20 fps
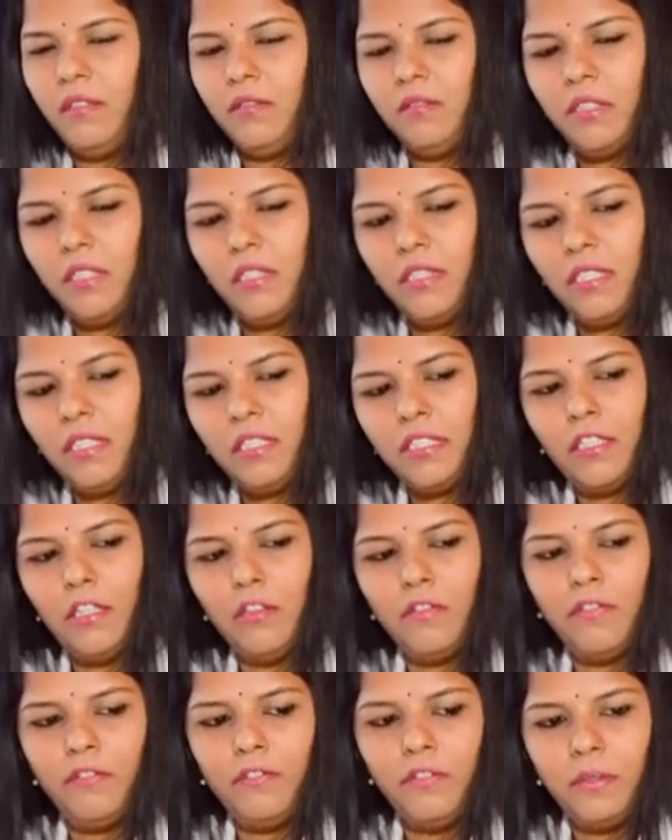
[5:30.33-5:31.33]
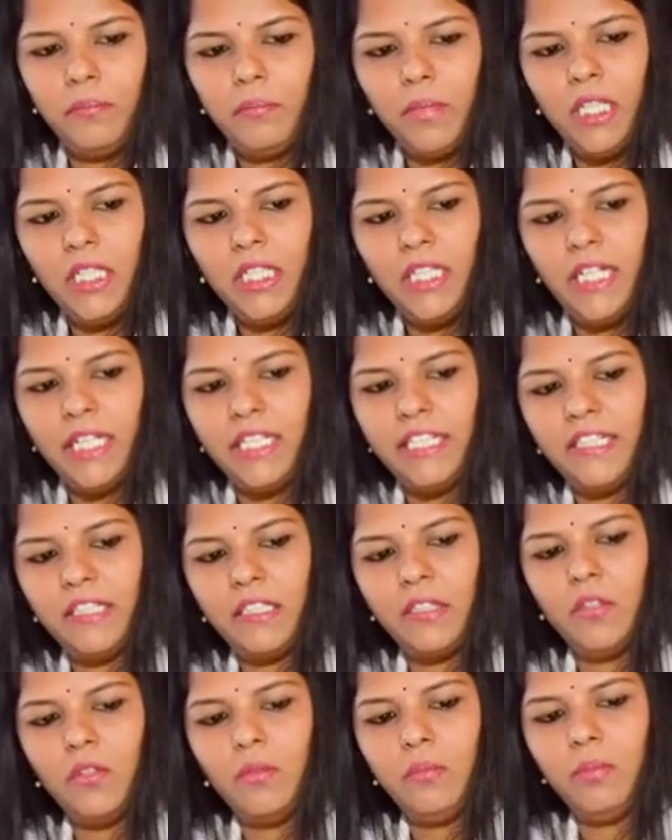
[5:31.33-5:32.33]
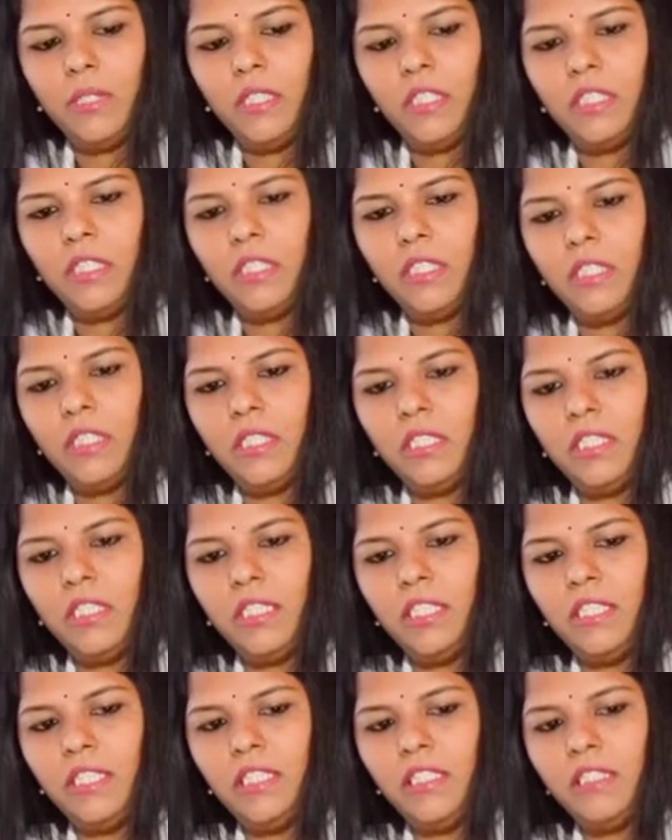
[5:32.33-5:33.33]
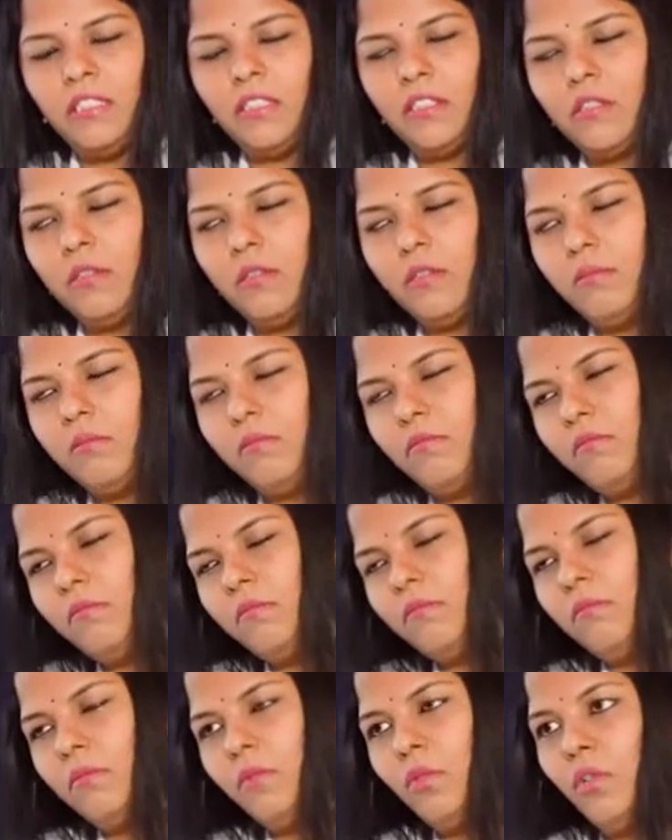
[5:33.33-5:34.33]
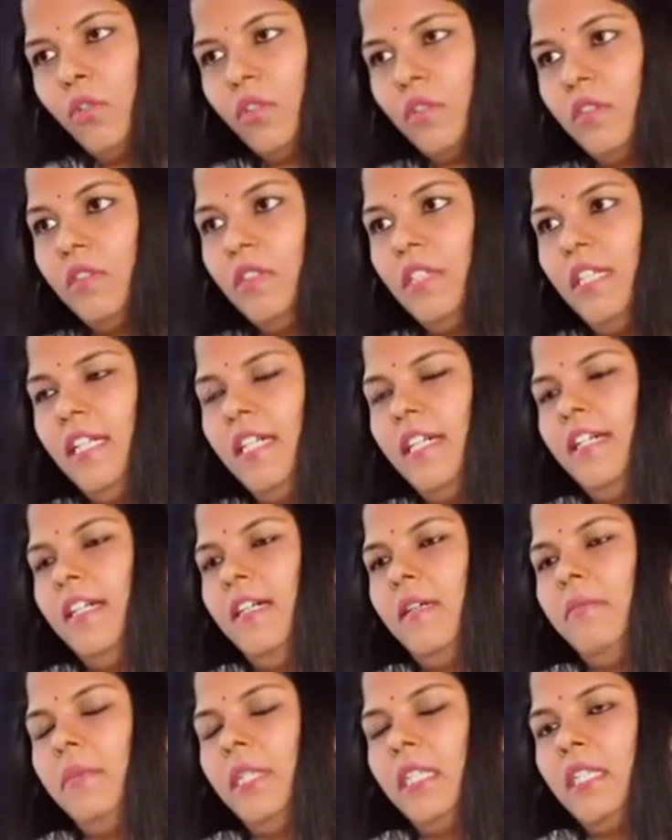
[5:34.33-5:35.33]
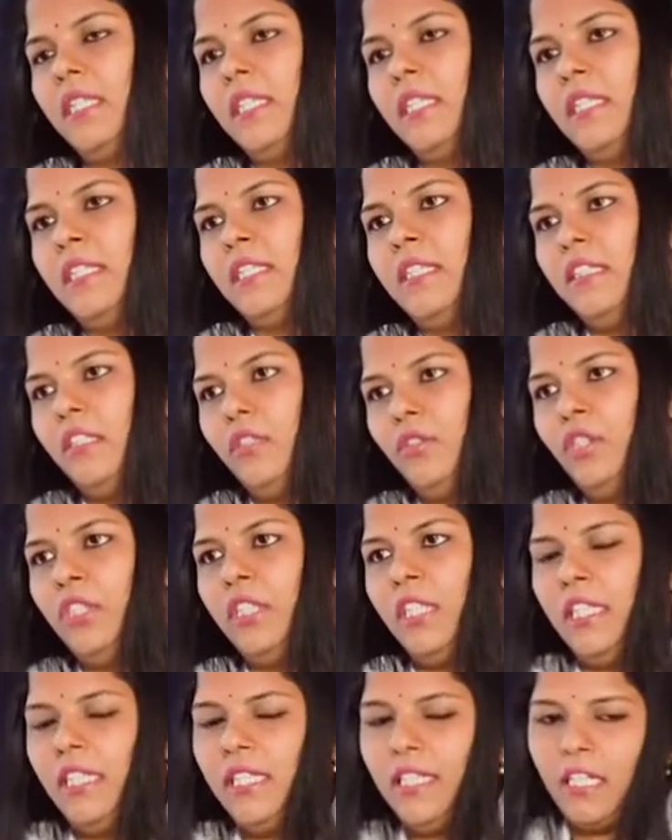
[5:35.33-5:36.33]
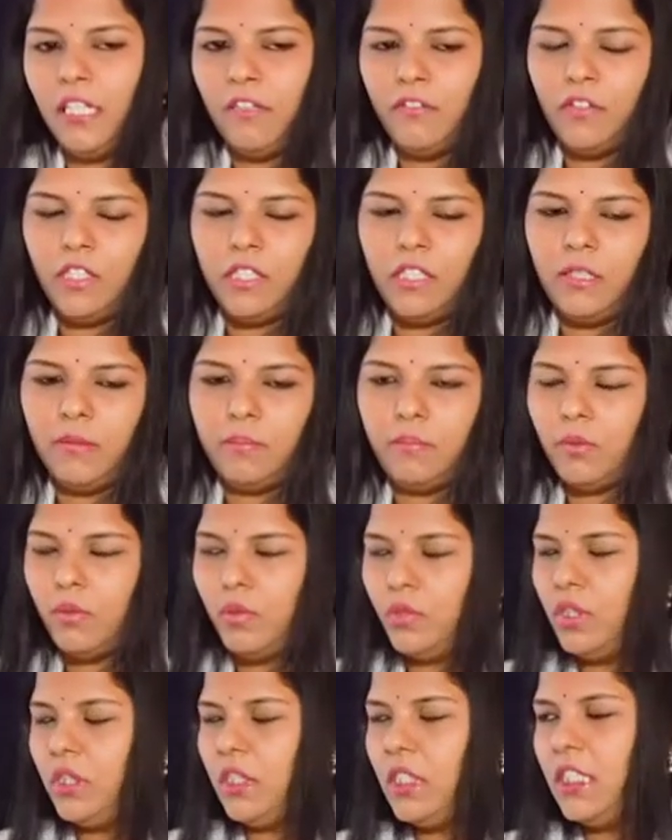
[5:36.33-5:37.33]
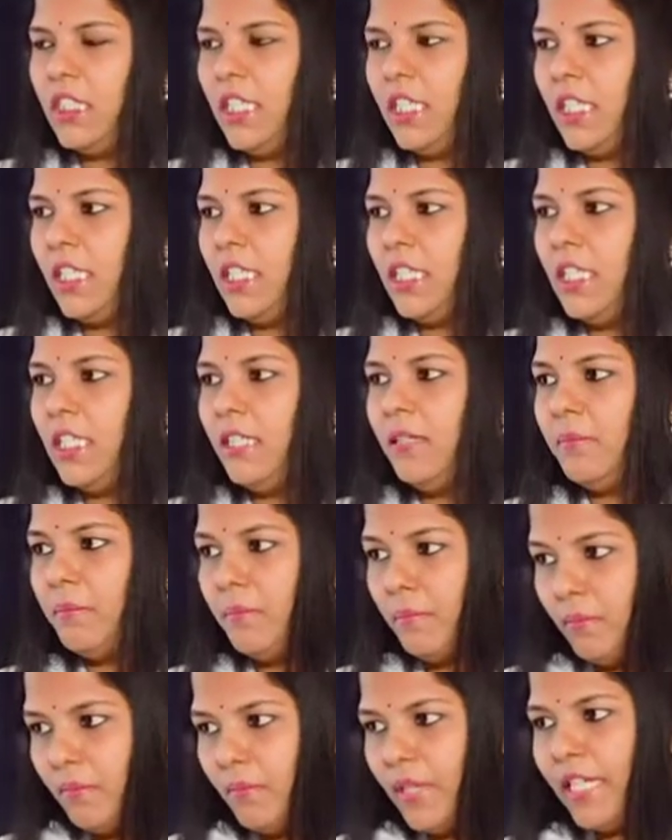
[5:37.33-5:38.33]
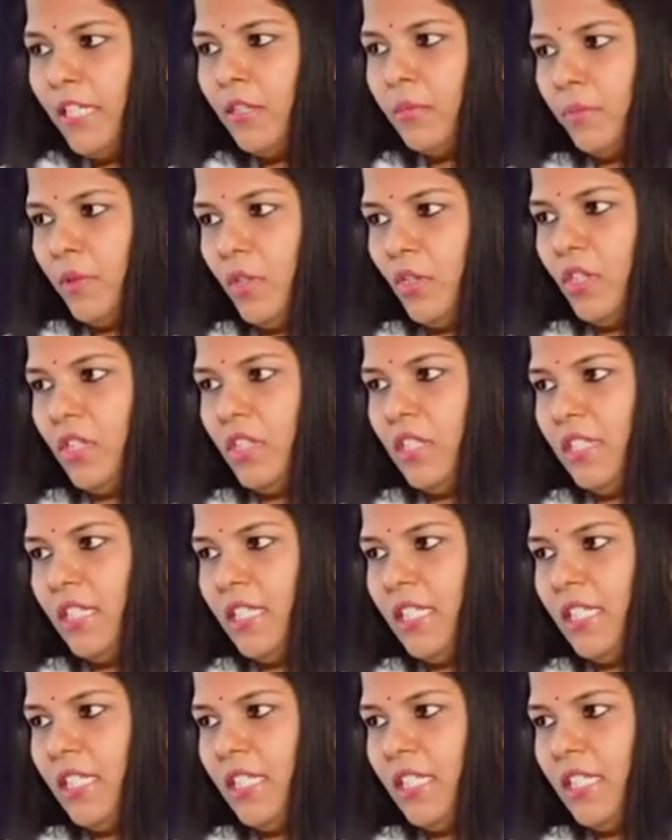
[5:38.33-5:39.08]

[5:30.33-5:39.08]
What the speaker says: The risk of women getting obesity is more, because usually after the post menopause